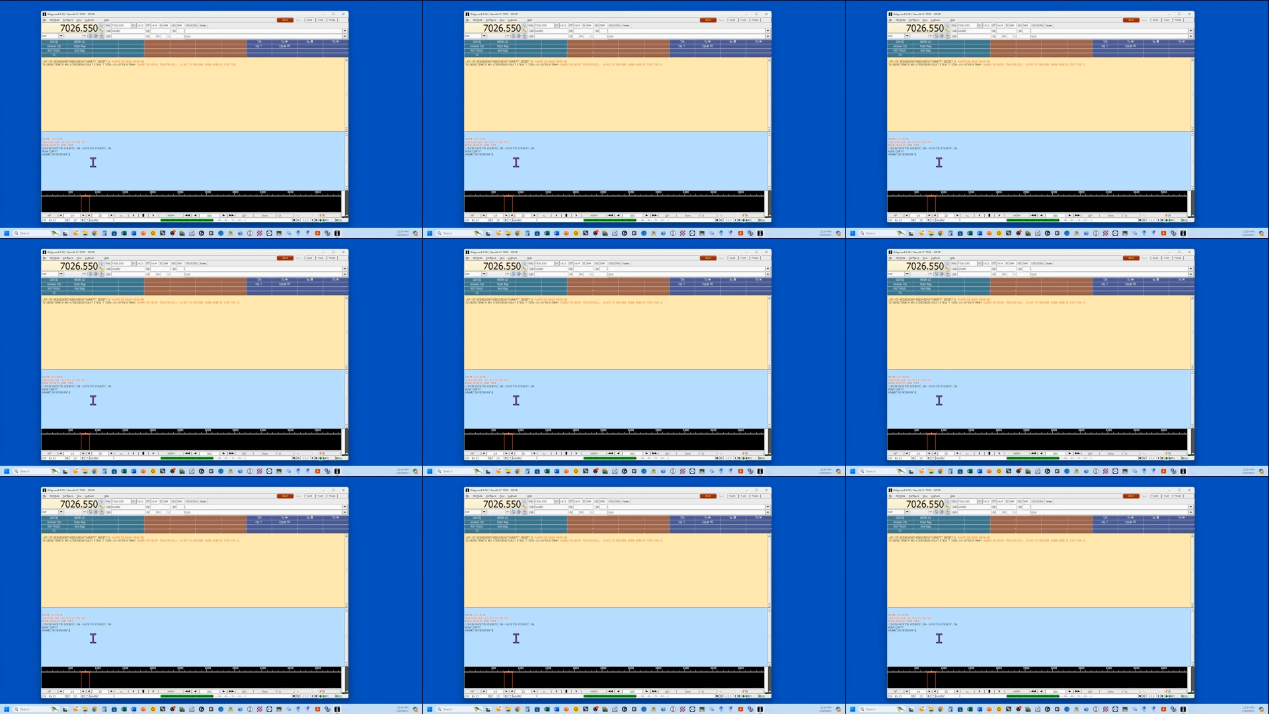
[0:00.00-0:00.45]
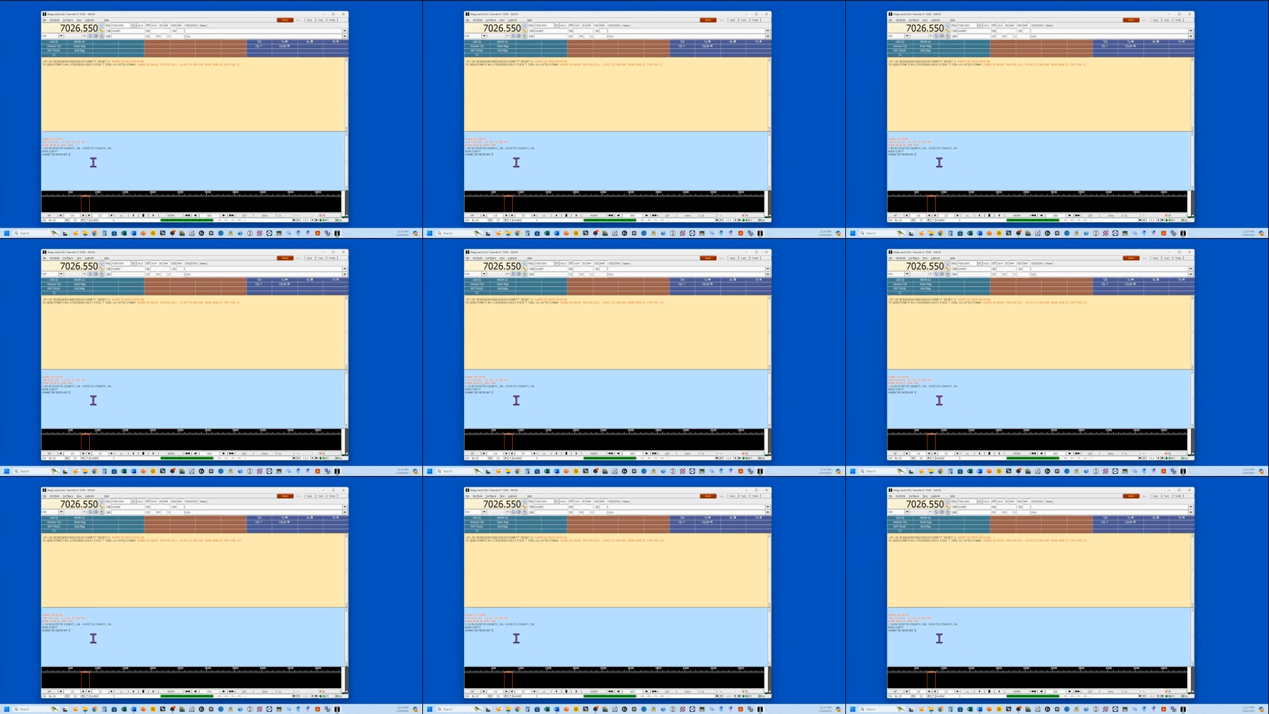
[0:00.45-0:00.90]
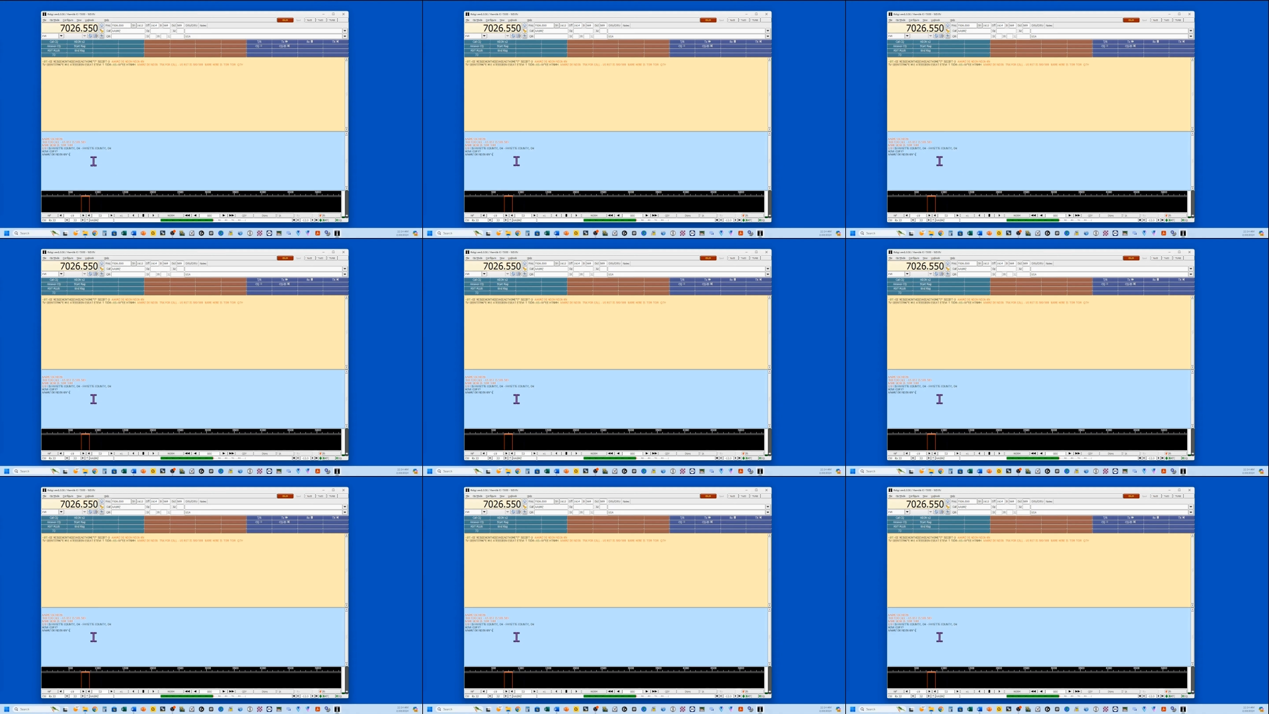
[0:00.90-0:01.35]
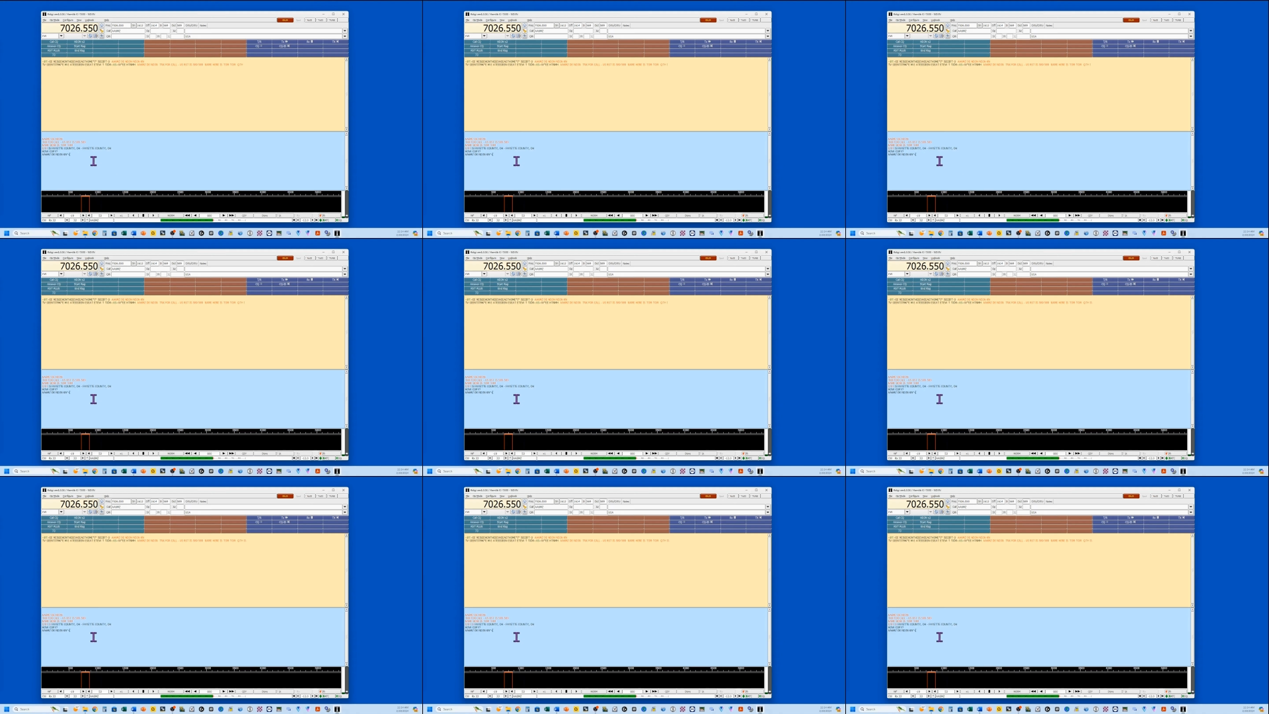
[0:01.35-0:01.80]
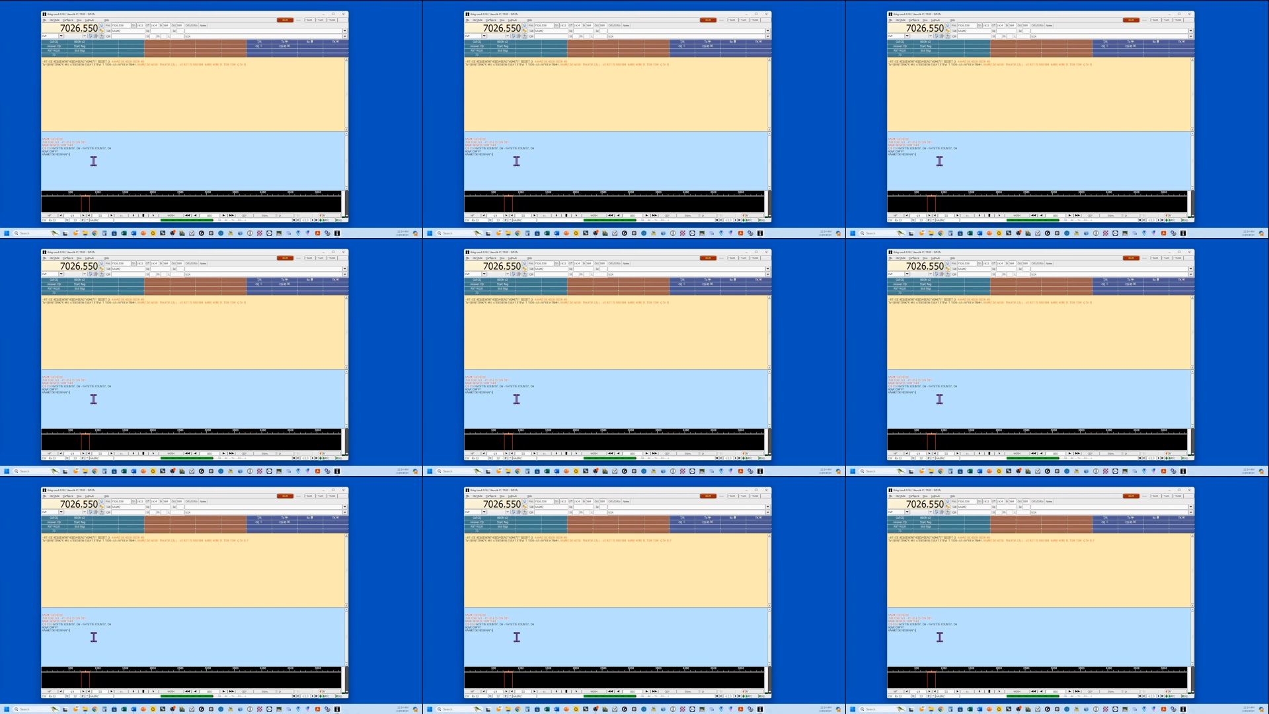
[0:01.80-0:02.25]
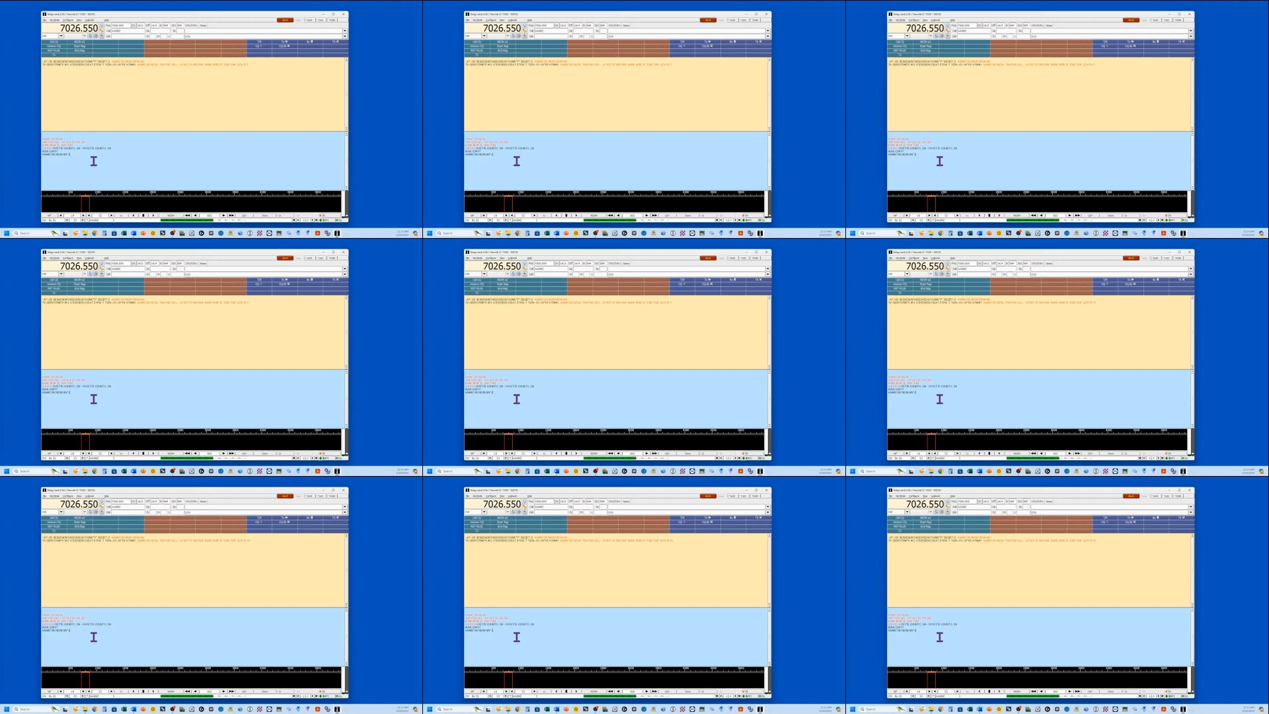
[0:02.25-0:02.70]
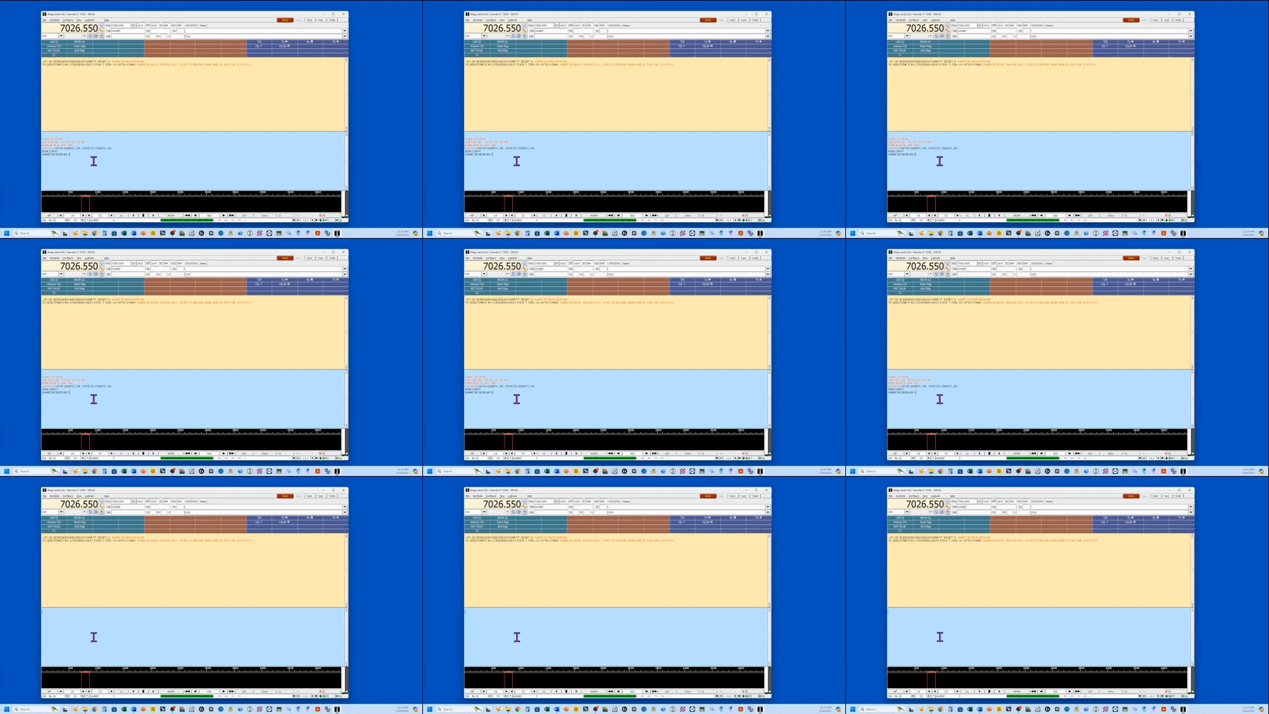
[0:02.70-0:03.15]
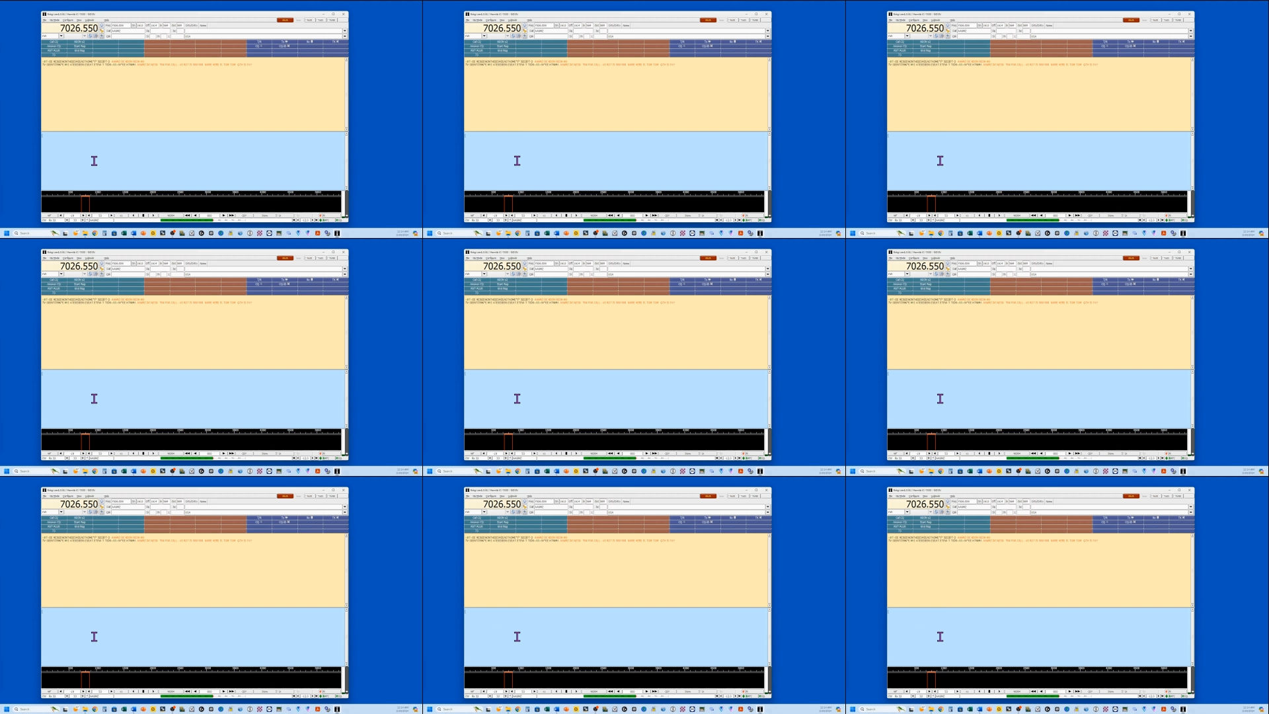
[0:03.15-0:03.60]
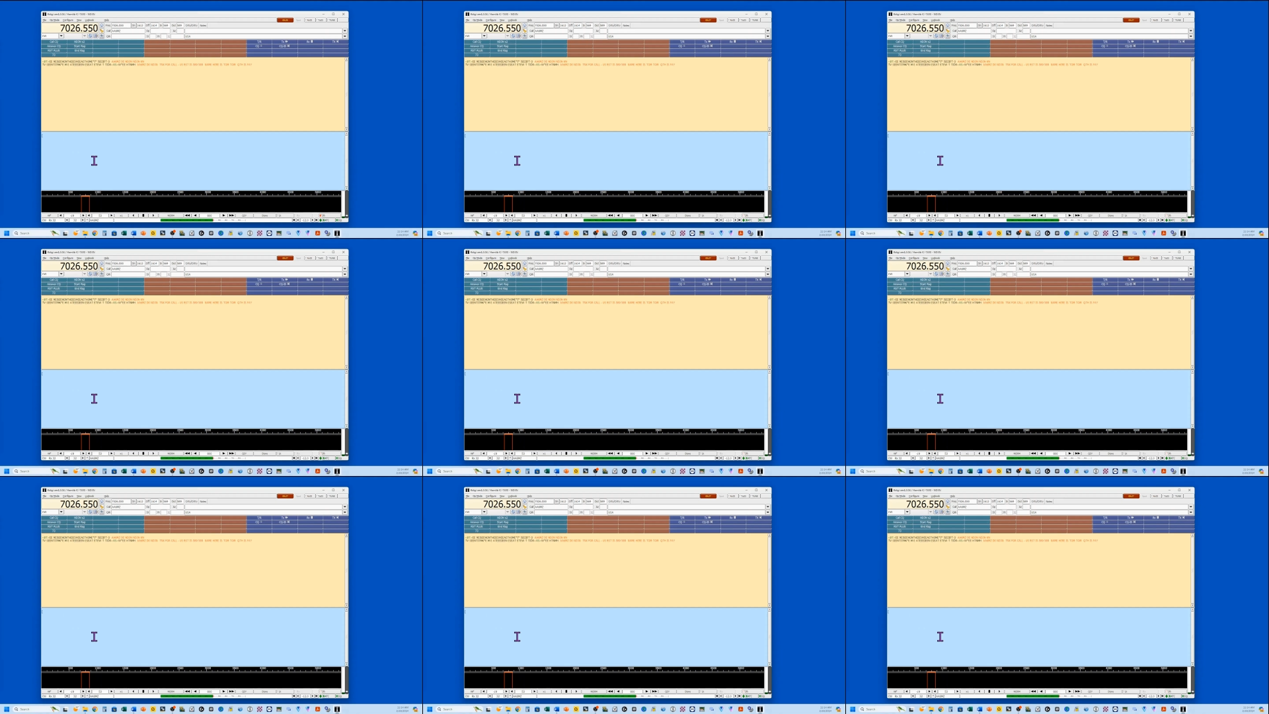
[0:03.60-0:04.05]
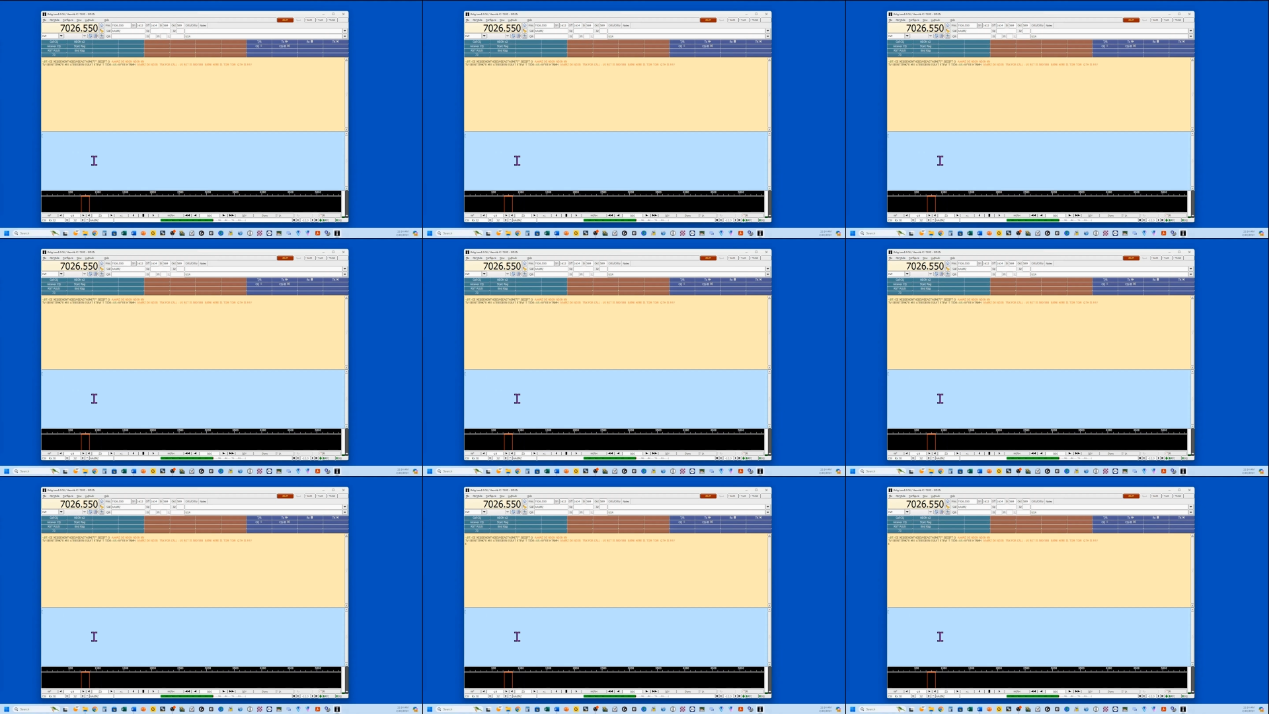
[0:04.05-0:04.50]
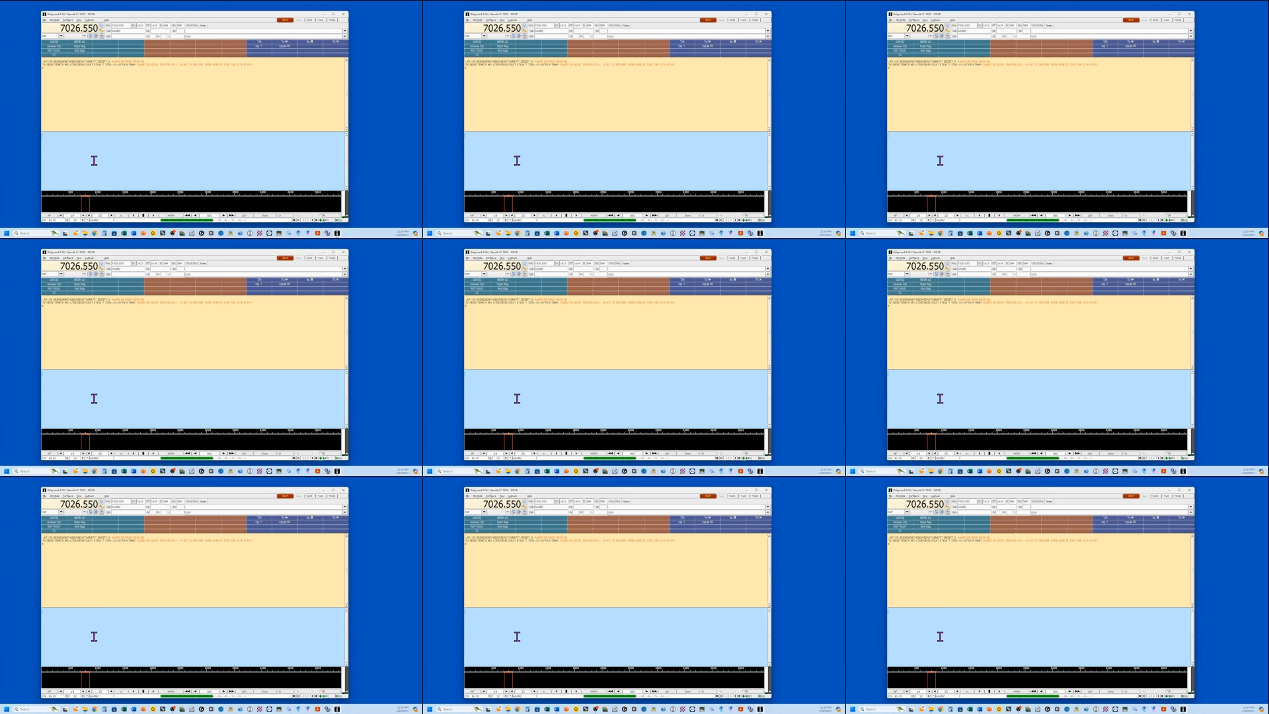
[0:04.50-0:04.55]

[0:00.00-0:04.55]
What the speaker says: Nobody's mouth can be seen.